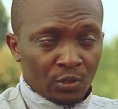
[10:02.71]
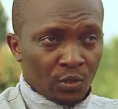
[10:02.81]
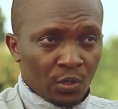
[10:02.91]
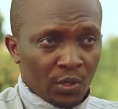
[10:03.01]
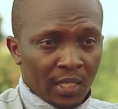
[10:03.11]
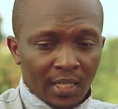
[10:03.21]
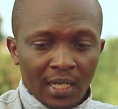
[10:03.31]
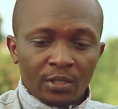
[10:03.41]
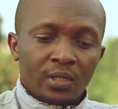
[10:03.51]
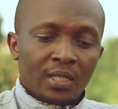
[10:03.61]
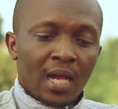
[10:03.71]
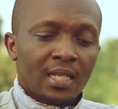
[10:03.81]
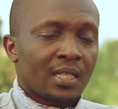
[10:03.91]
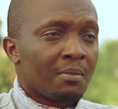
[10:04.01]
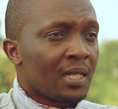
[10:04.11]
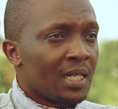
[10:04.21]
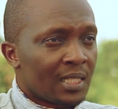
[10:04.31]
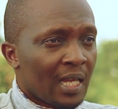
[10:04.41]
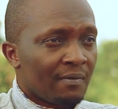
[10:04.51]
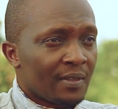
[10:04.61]
So it actually does them a
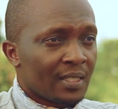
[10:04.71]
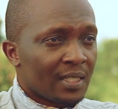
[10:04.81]
disservice